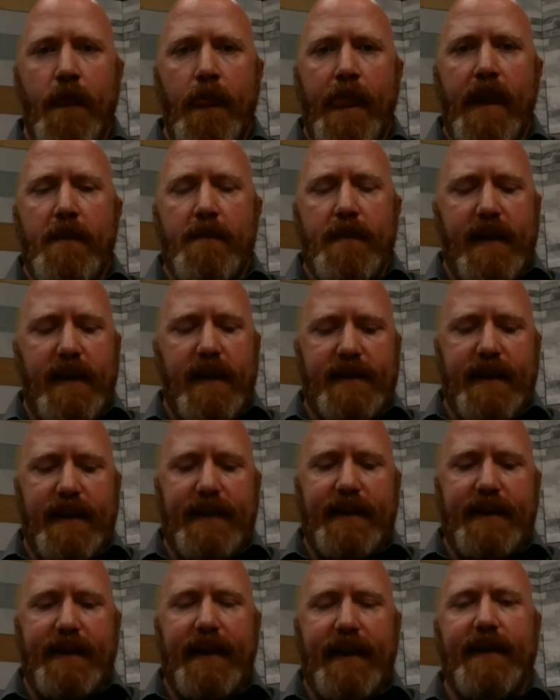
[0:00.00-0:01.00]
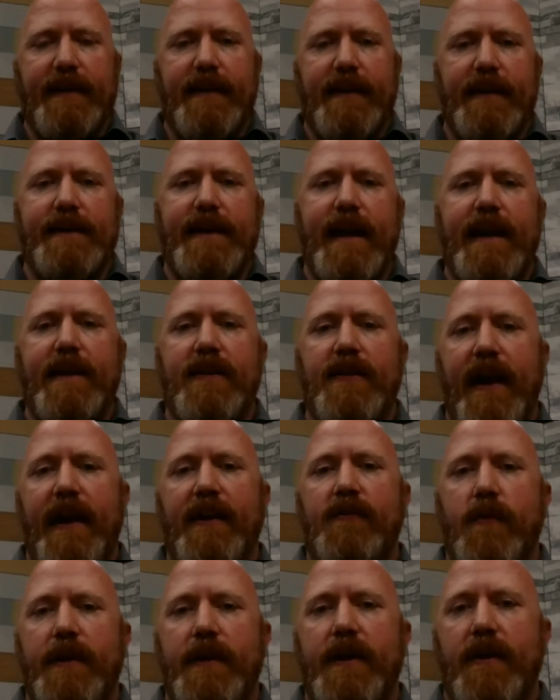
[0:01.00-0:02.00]
Because at the end of the day,
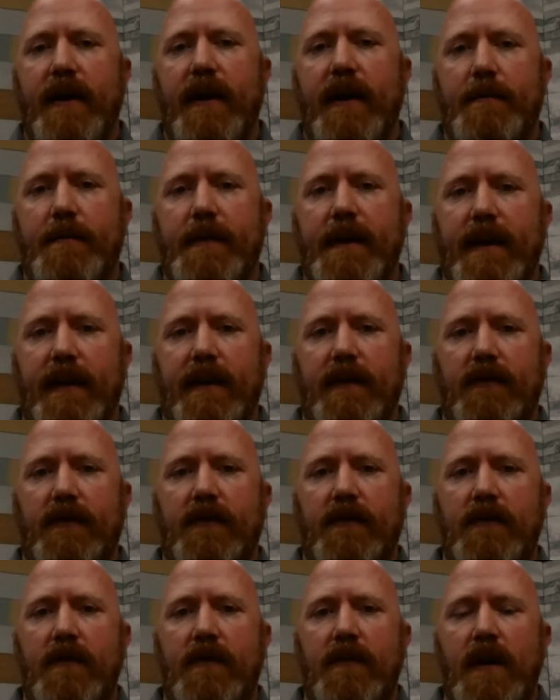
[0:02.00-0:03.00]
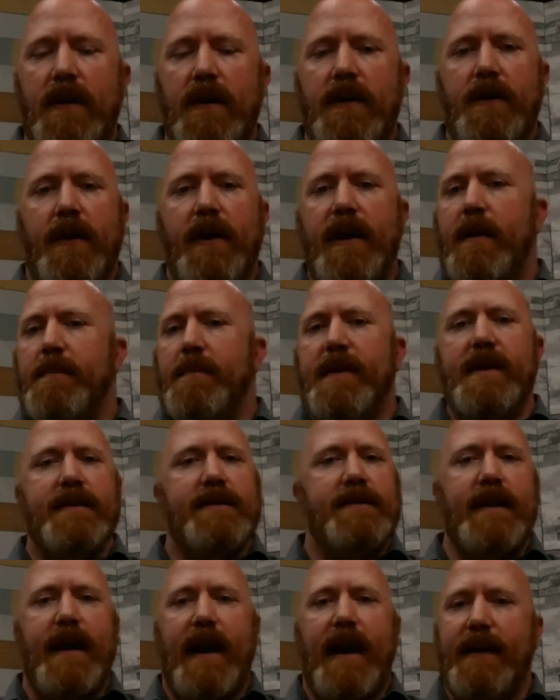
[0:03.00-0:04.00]
that's what your company is. Your company is
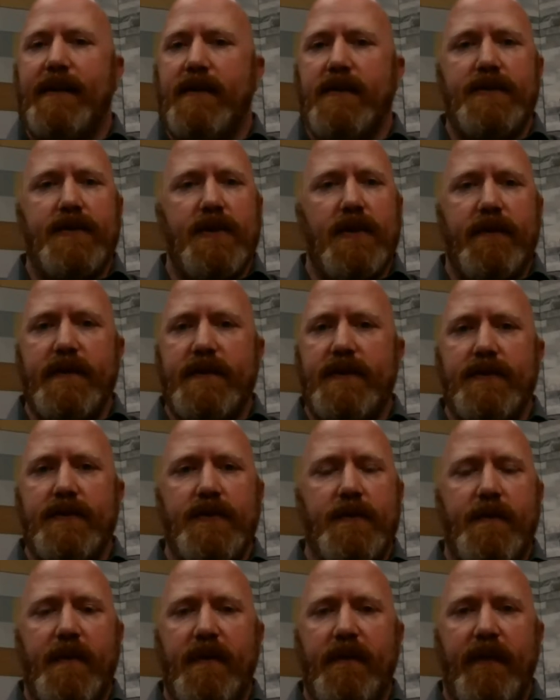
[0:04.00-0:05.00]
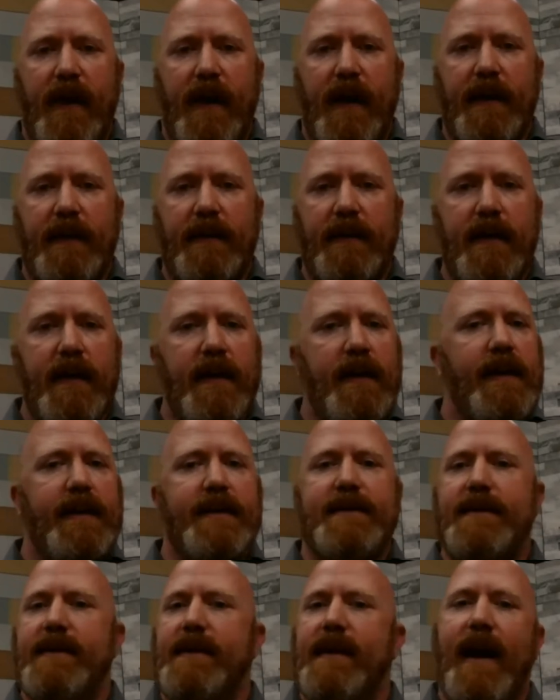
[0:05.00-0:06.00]
not the services you provide.
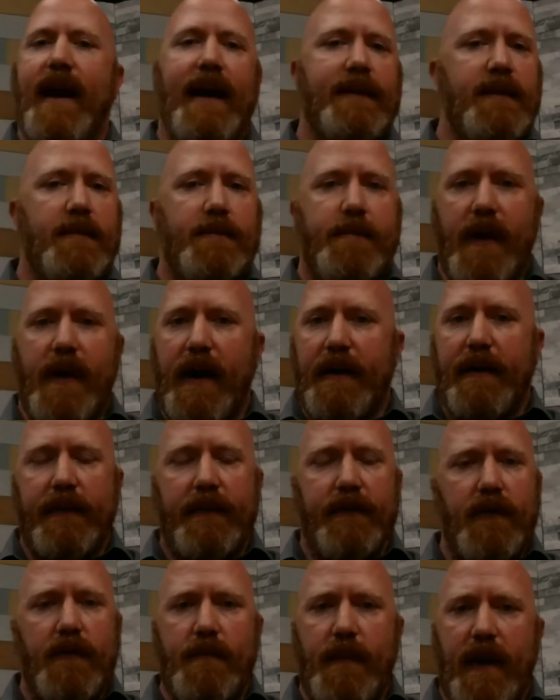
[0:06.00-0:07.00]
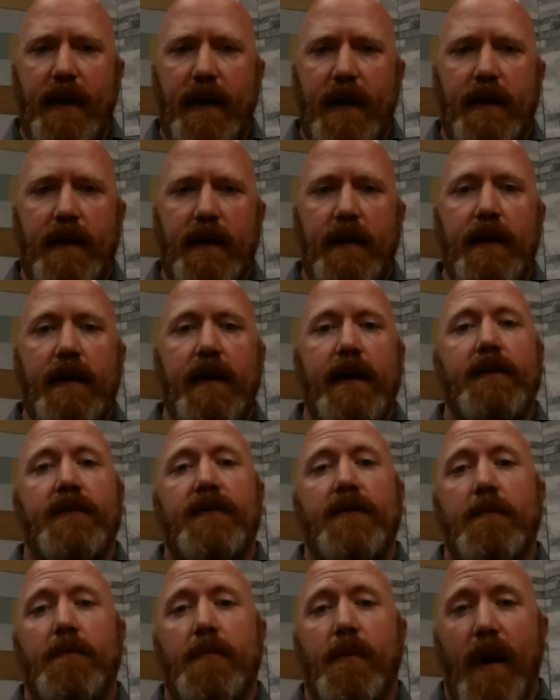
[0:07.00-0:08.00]
It's not the products you make. It's
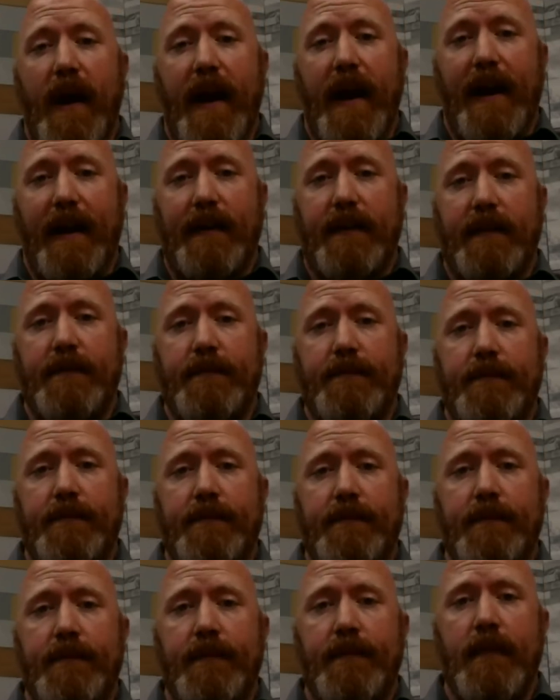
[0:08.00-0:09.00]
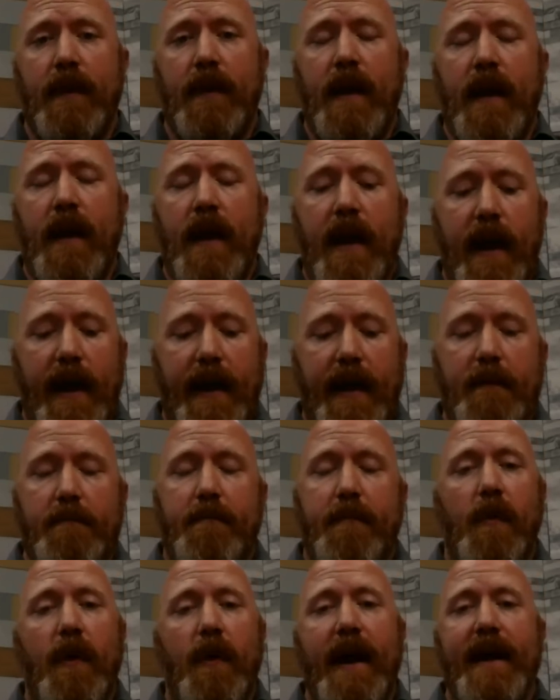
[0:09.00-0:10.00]
the brand. And a
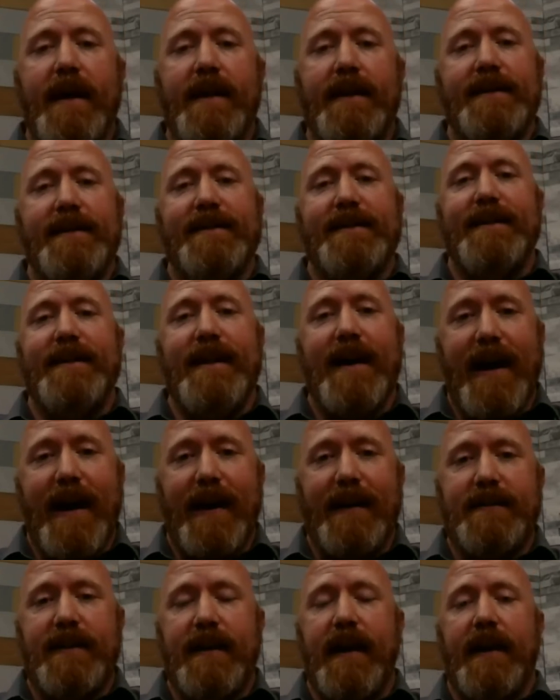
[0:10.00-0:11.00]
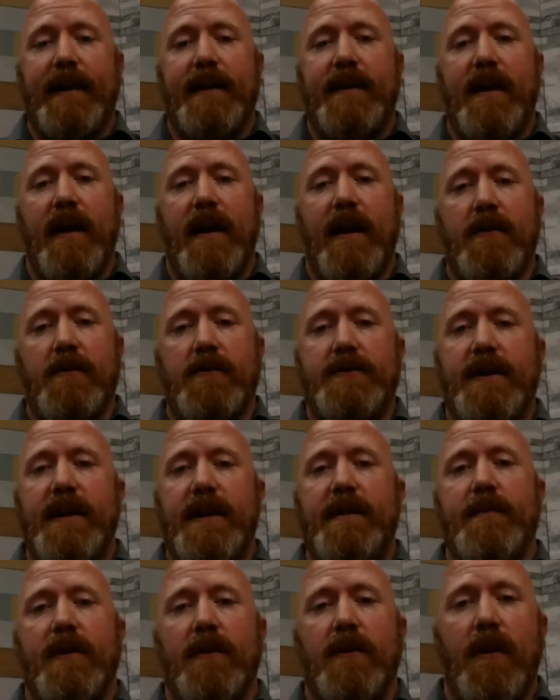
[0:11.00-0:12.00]
brand is not a color
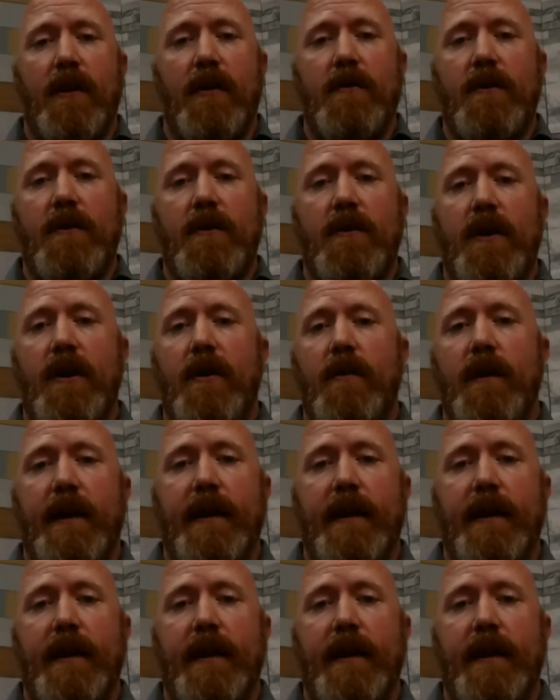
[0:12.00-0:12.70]
scheme, logo, a